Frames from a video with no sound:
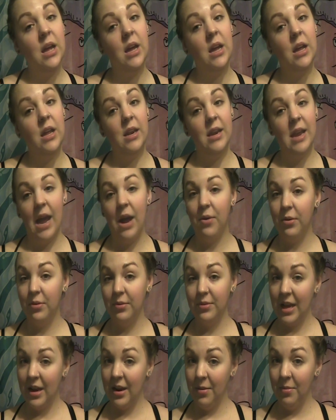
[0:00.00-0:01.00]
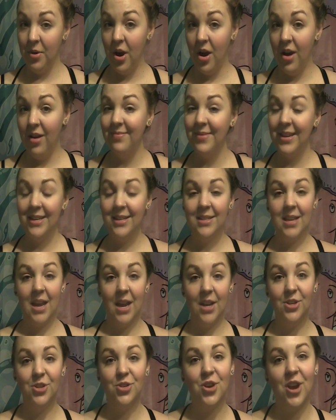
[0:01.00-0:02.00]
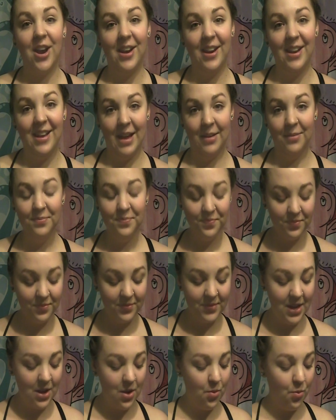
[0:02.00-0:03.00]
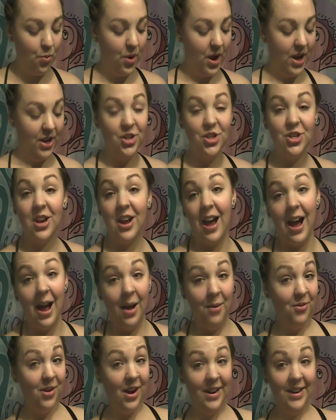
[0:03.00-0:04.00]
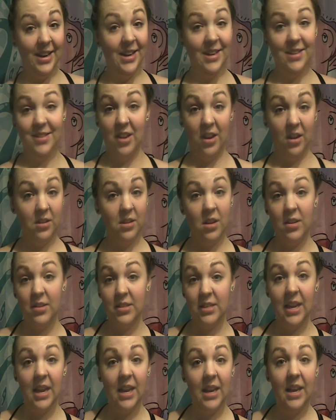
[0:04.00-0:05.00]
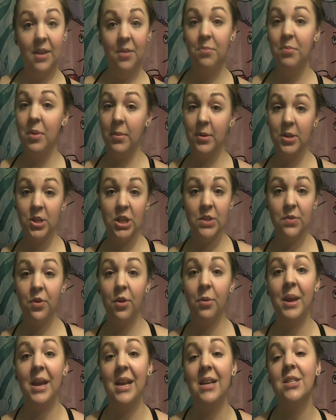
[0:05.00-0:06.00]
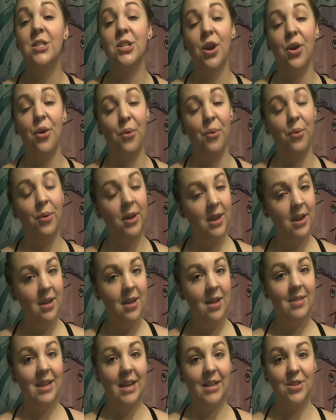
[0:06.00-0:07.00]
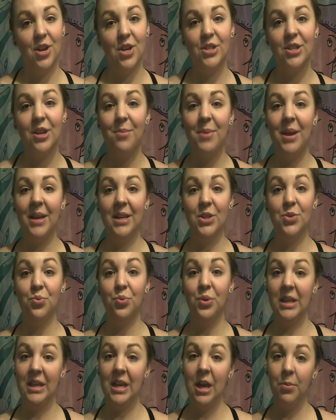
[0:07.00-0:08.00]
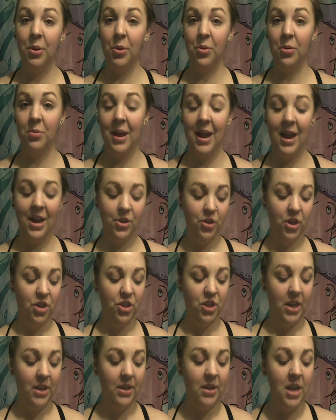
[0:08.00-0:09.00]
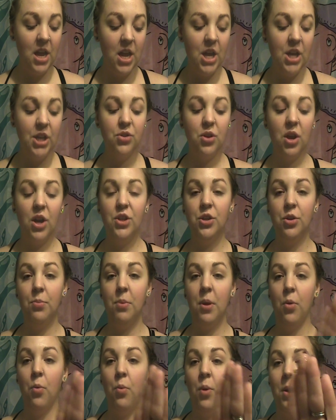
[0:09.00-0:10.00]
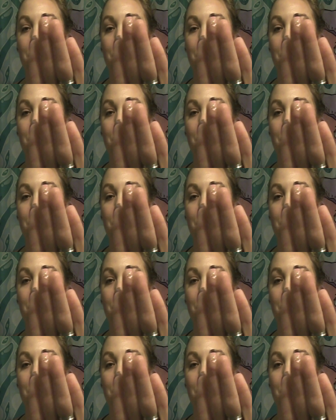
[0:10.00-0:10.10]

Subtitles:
Now that I'm not, I decided to try it again, which I'm finding it's not causing any blemishes for me, so that's awesome, and it's really helping with my hydration. So I do about 1